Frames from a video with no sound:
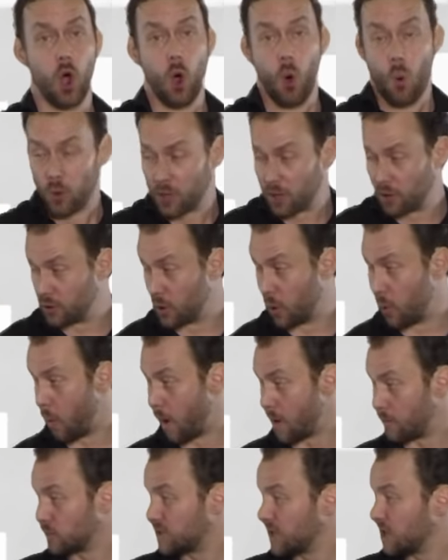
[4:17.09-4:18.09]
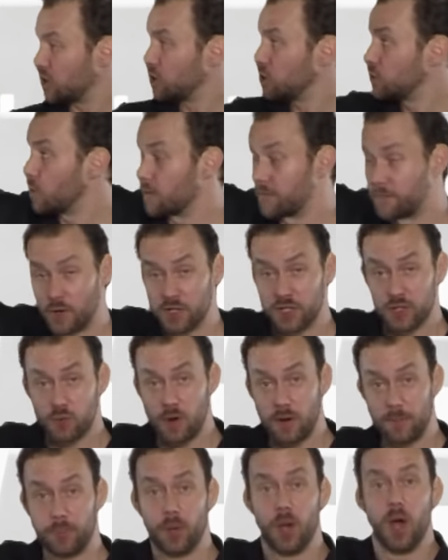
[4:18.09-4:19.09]
We're going to do a 1 rotation to a reverse
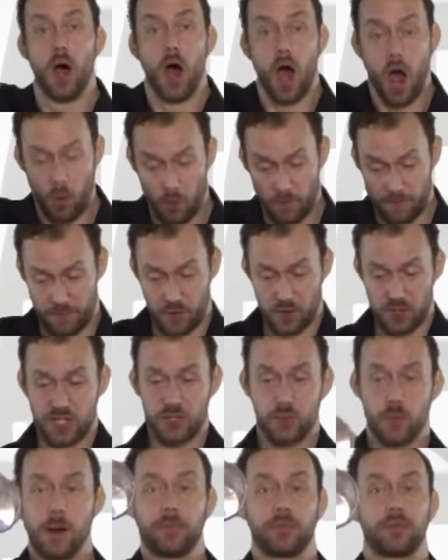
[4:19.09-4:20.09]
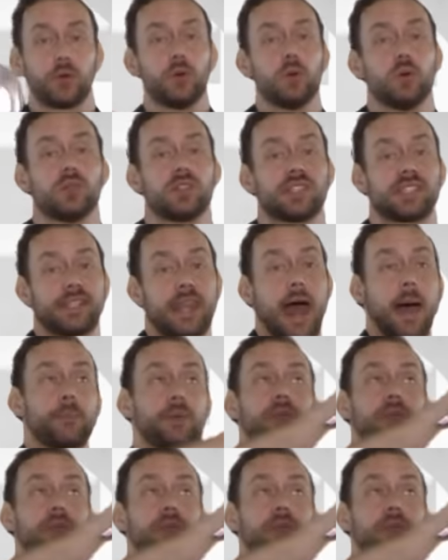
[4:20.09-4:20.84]
grip, a reverse swipe through, snapping